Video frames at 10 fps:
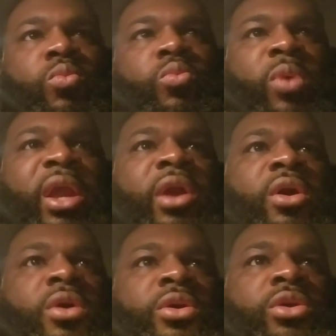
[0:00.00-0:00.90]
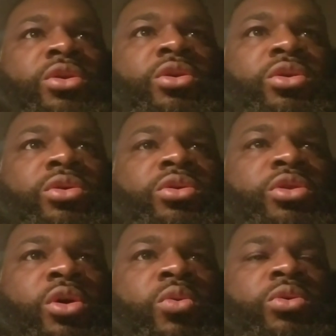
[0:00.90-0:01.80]
where,
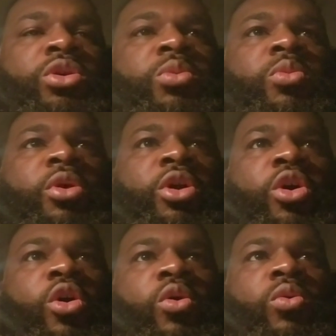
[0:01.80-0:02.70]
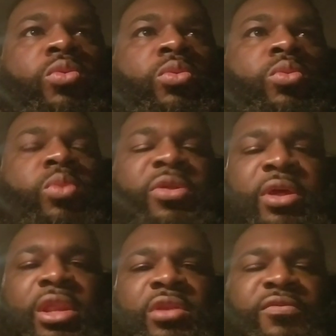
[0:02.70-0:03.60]
you would want to go with
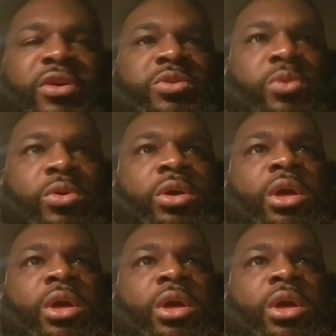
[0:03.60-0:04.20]
an individual.